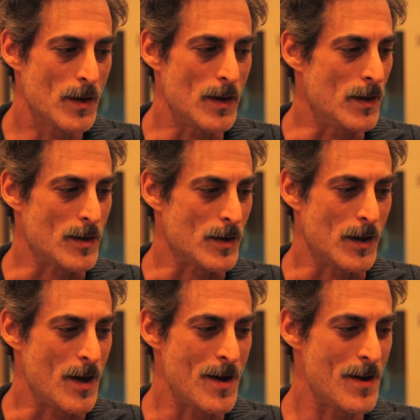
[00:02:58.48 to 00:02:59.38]
it's,
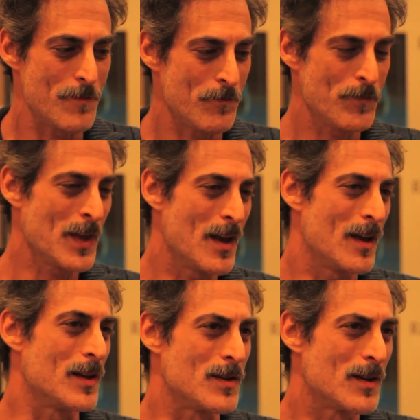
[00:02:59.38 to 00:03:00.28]

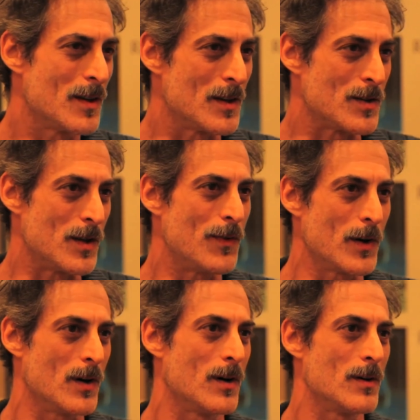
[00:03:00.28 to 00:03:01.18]
it's, it's
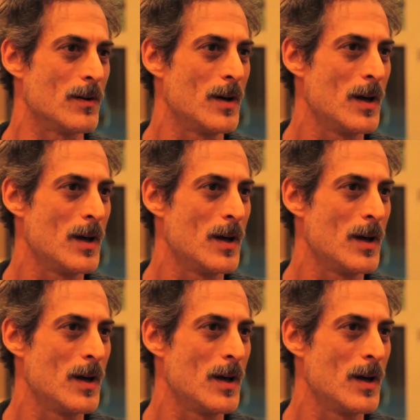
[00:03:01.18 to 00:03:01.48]
difficult